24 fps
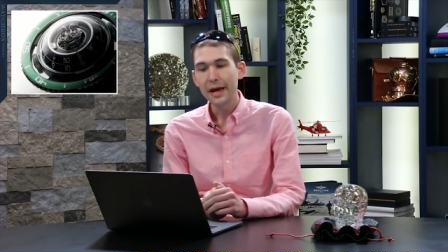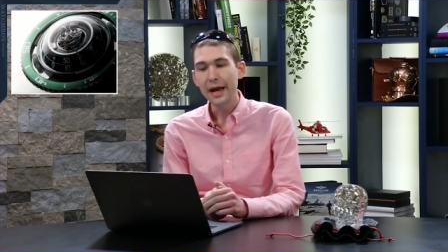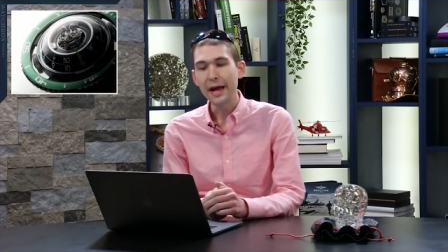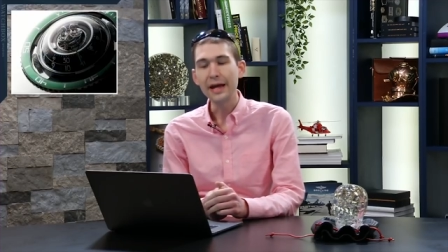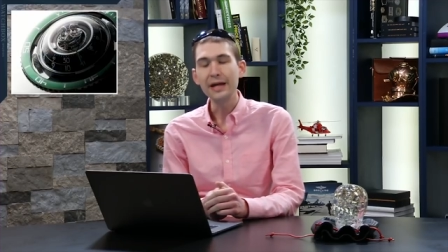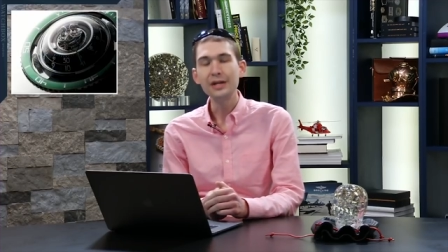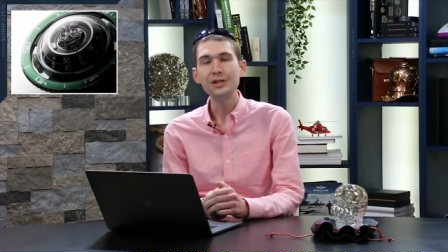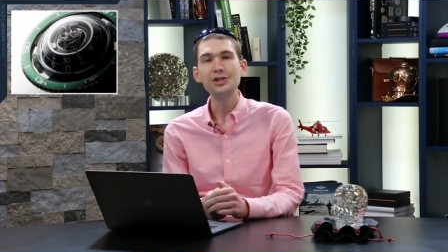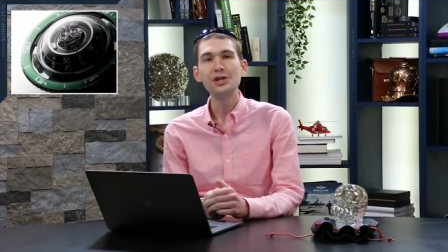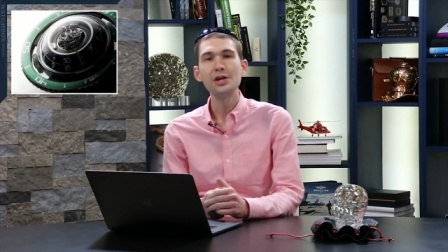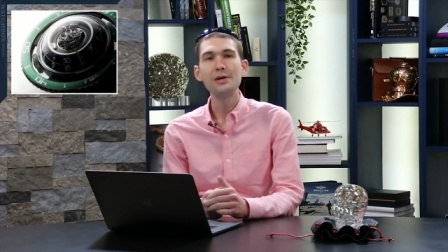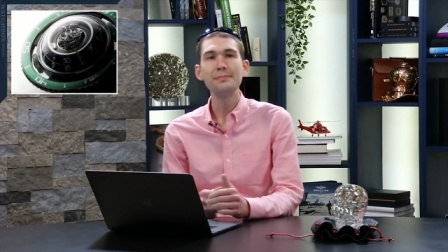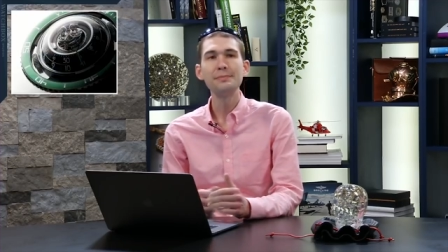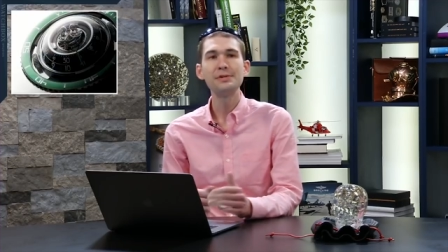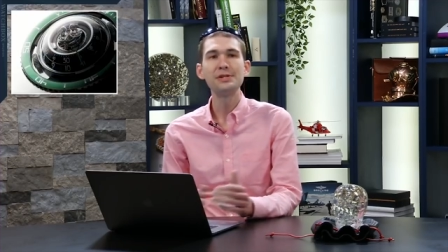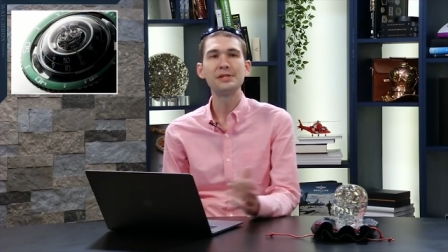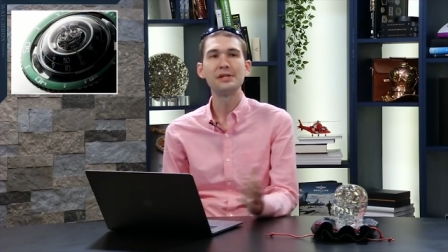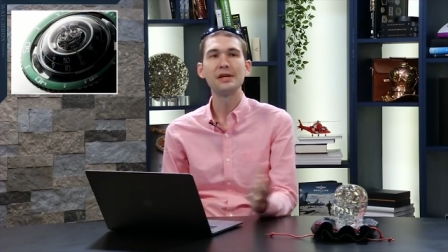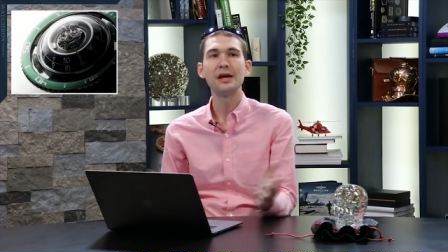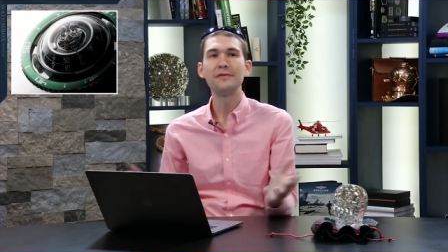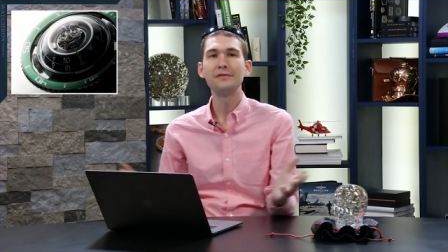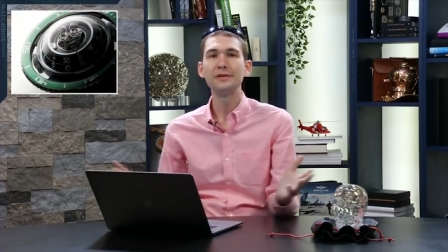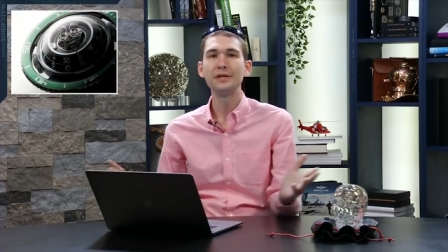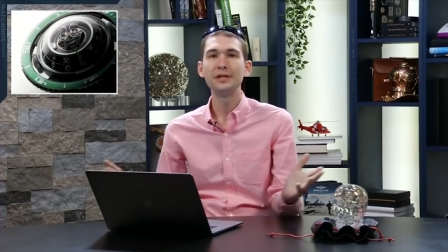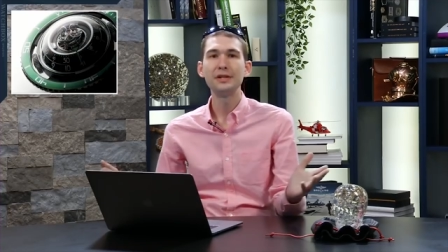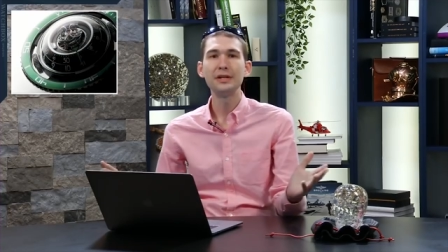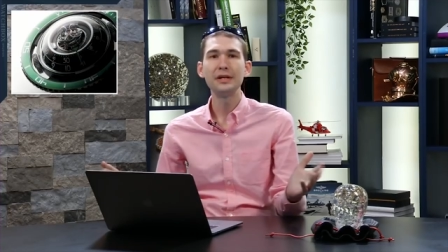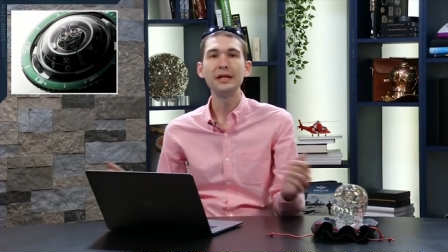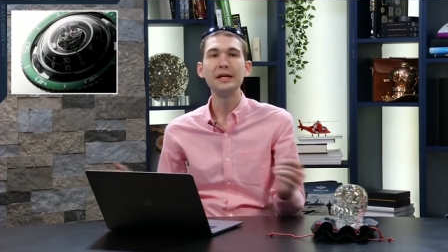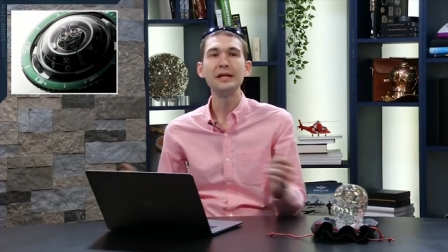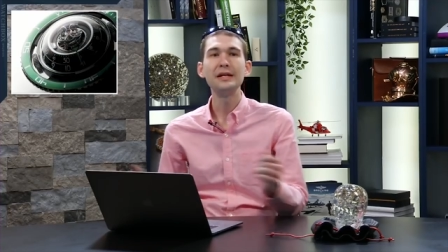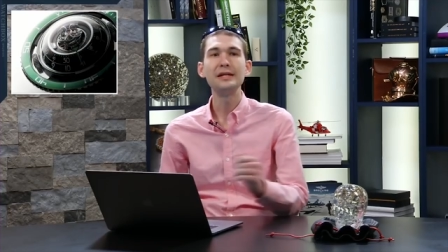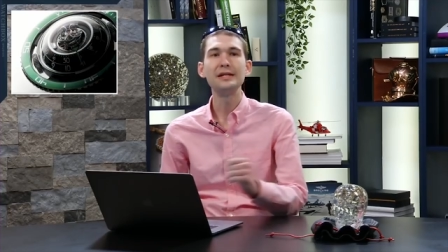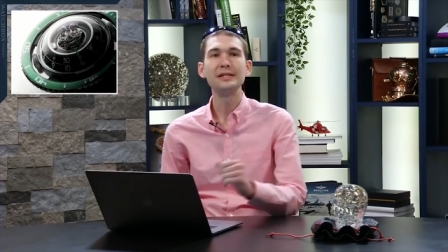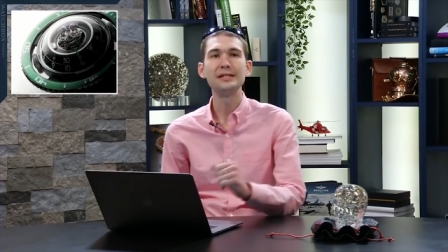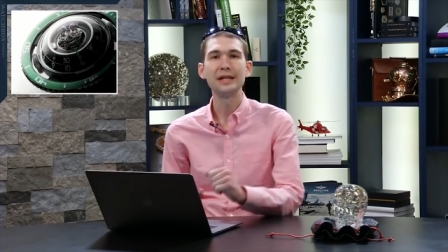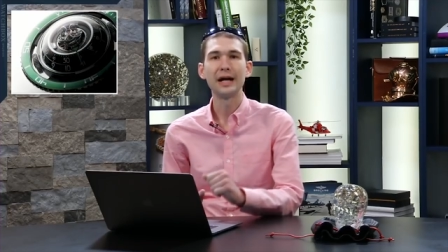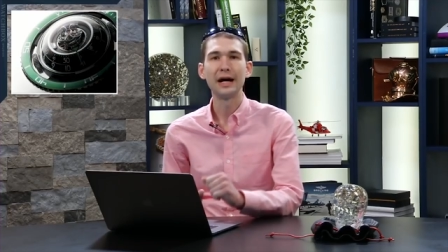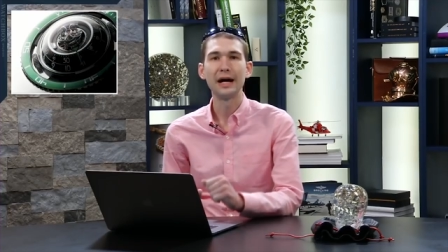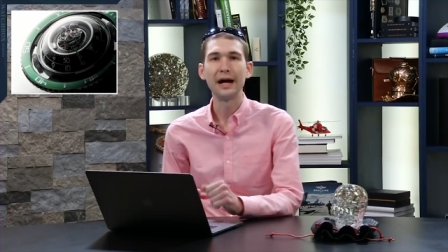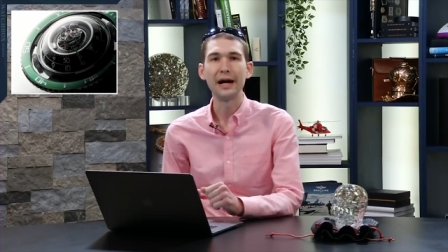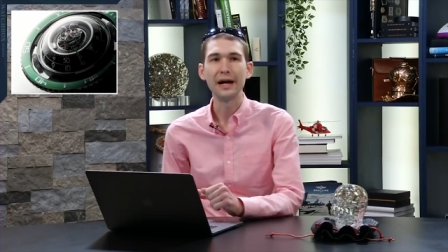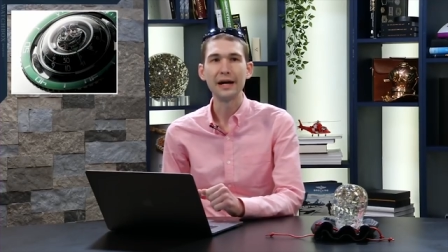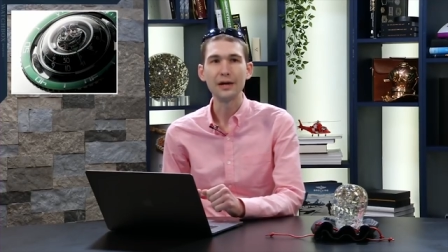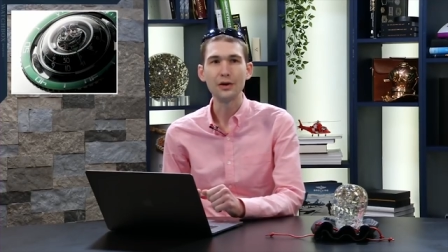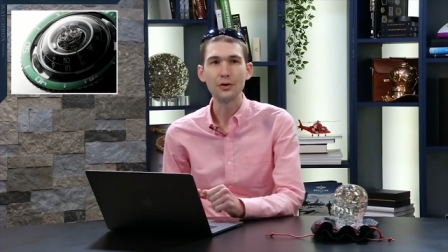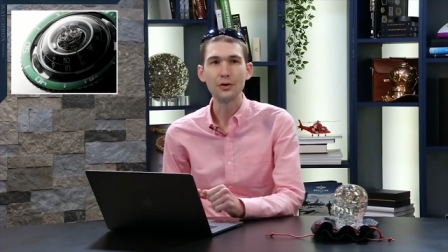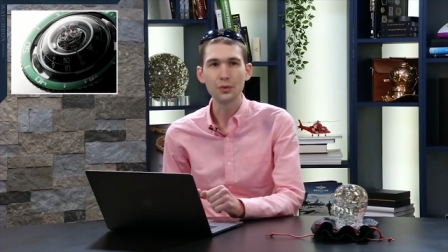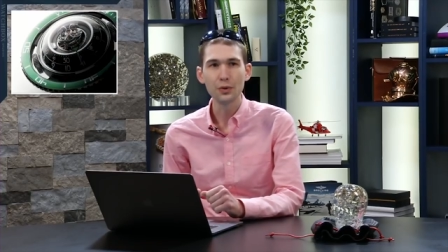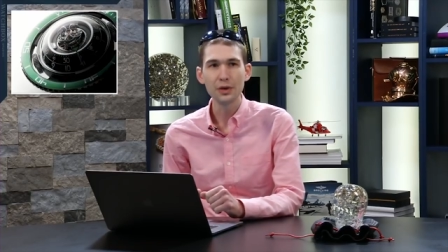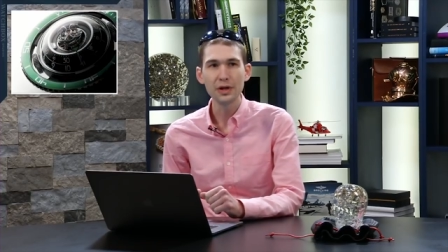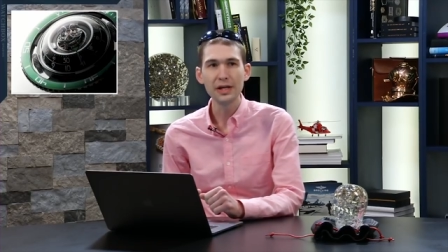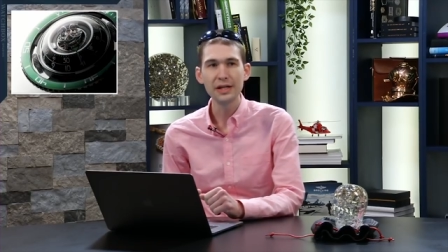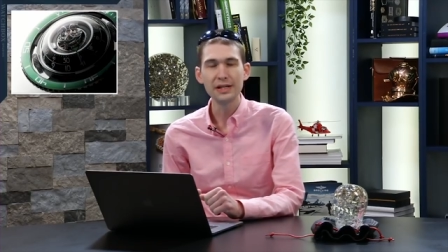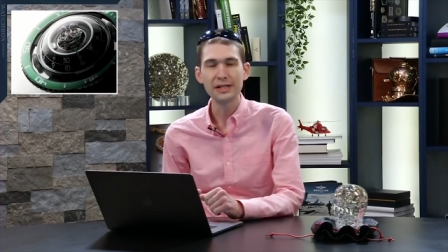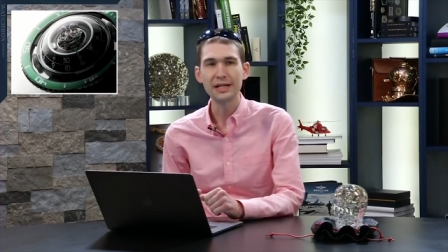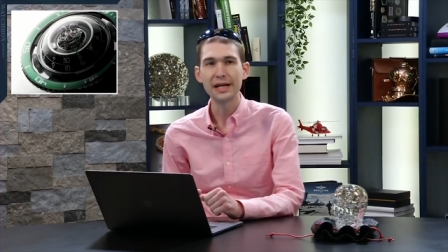HM7 in Thai green.